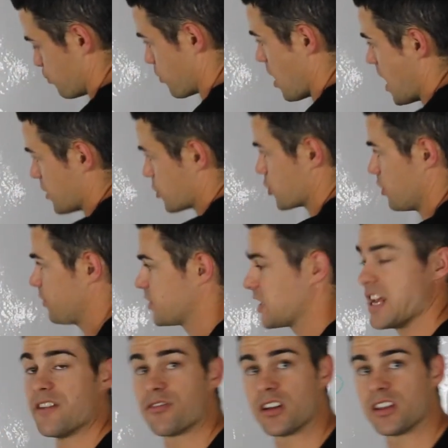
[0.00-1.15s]
branched off
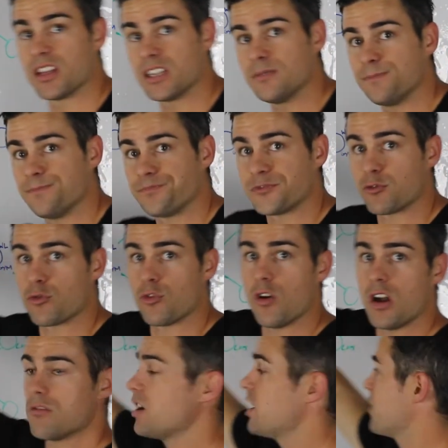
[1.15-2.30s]
to everything,
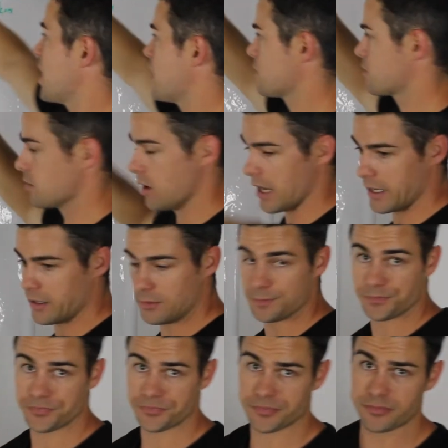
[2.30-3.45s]
right around the outside,
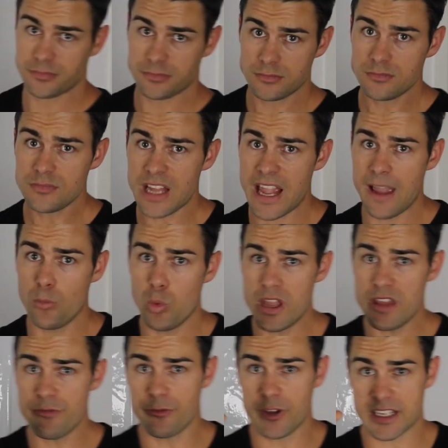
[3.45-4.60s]
and
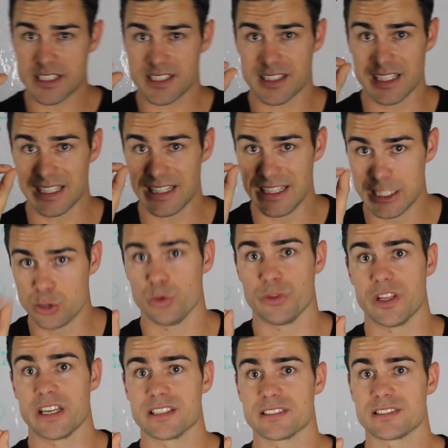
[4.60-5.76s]
we fixed the little
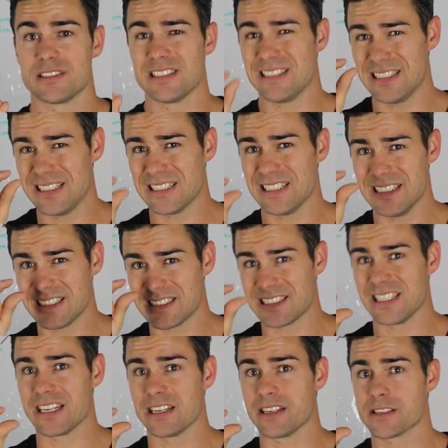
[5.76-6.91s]
things, the littlest
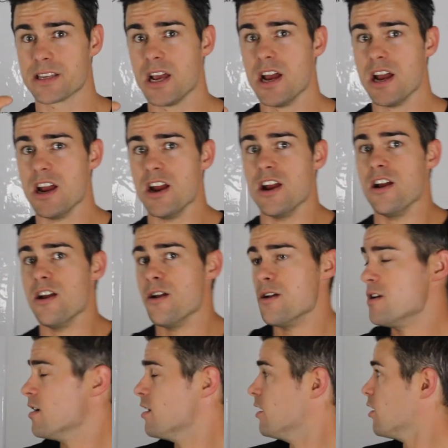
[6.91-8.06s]
things
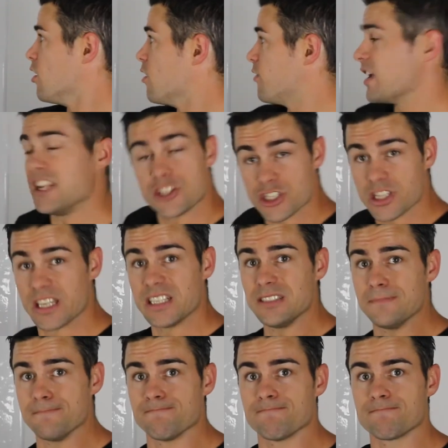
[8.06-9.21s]
of each thing,